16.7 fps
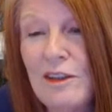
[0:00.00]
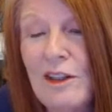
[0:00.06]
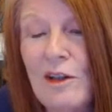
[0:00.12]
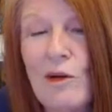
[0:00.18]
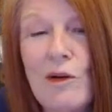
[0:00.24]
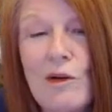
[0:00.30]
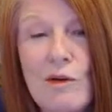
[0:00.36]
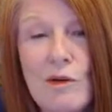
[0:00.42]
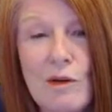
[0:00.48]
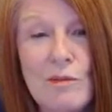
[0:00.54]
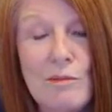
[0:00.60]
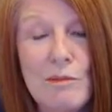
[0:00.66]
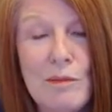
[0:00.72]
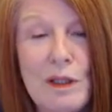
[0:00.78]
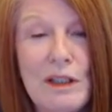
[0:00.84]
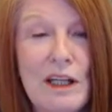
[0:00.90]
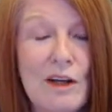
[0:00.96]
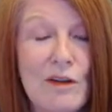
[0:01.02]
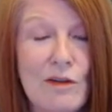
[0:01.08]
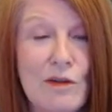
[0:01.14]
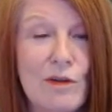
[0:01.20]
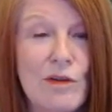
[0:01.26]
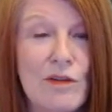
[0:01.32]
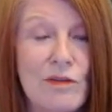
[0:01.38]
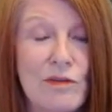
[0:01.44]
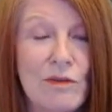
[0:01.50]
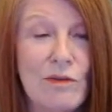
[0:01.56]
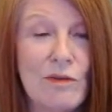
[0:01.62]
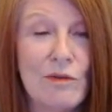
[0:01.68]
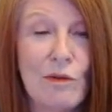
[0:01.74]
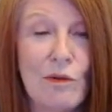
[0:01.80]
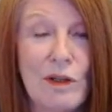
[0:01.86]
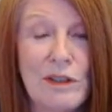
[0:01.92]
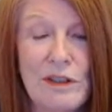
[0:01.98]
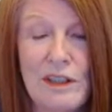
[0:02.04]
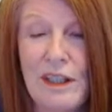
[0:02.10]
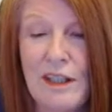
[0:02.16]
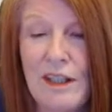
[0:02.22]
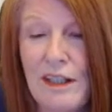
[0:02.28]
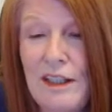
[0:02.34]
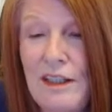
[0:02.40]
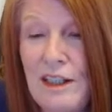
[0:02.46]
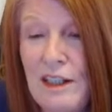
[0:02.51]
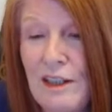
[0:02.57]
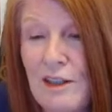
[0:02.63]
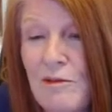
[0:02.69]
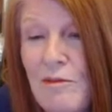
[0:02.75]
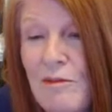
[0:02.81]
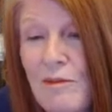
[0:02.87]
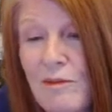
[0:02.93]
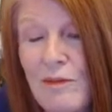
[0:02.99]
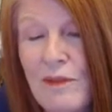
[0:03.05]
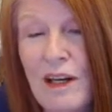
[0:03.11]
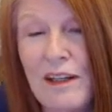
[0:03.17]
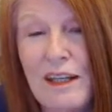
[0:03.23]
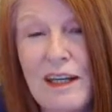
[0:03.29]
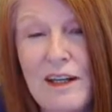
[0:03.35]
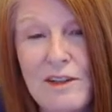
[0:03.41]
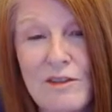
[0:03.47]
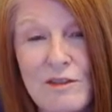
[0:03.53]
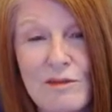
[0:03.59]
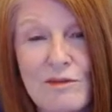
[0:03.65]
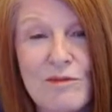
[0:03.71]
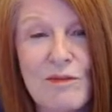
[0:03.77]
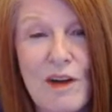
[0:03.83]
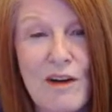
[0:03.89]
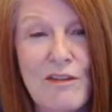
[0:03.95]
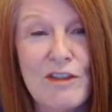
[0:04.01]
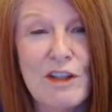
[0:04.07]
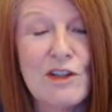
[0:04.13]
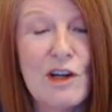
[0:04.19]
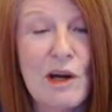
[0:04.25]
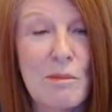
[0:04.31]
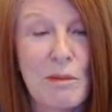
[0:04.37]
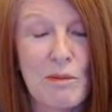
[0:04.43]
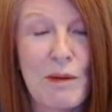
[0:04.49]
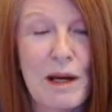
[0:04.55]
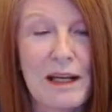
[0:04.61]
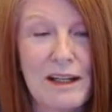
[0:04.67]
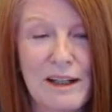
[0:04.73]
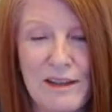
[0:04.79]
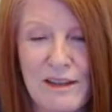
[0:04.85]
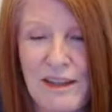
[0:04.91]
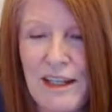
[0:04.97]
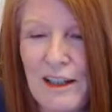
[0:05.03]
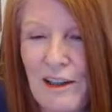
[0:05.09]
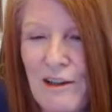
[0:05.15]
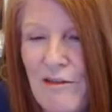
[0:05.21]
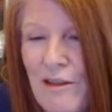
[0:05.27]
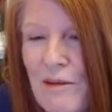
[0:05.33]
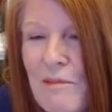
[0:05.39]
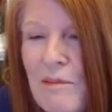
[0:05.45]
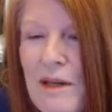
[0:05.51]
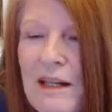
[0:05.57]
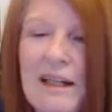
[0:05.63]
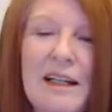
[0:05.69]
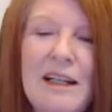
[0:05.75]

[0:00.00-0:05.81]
there are many other ones that he did. I can't off the top of my head think of them.